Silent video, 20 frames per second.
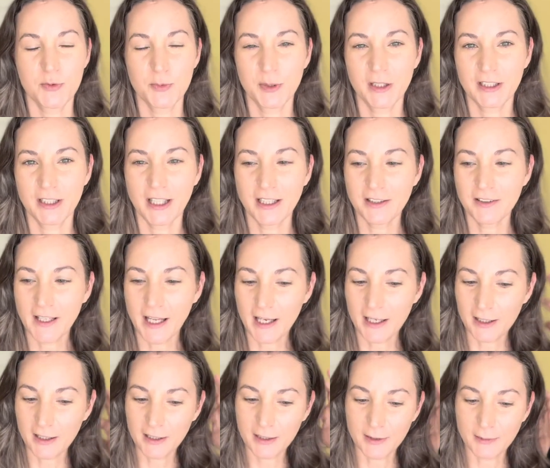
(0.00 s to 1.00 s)
but kind of like
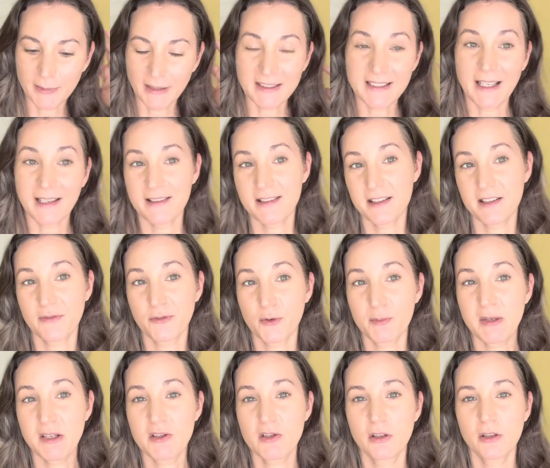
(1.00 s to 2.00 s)
a test for
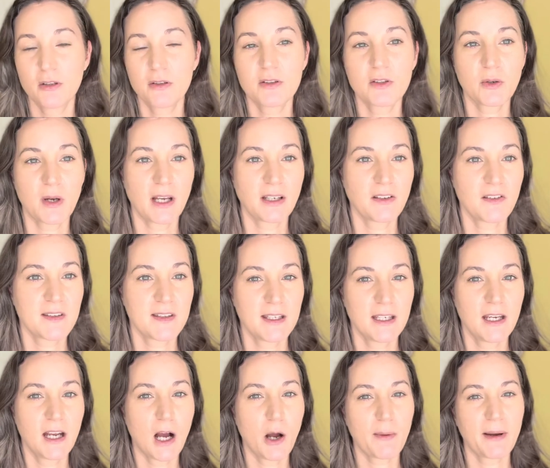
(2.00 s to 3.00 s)
me too, to kind of see
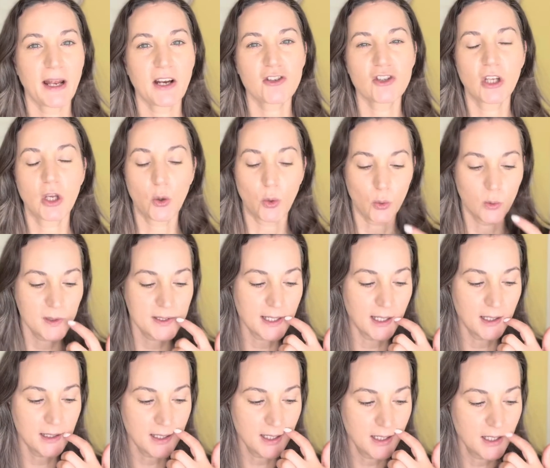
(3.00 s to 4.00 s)
how it actually holds
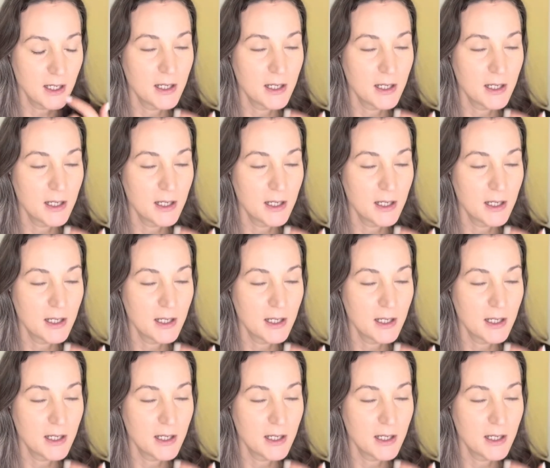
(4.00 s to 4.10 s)
on.